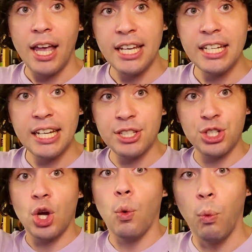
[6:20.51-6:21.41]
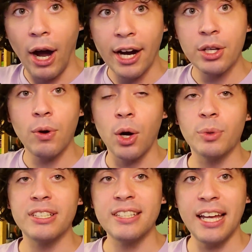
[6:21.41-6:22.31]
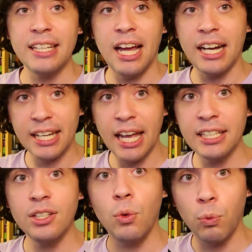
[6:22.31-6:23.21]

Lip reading: Idiot, why are you 0-10 again?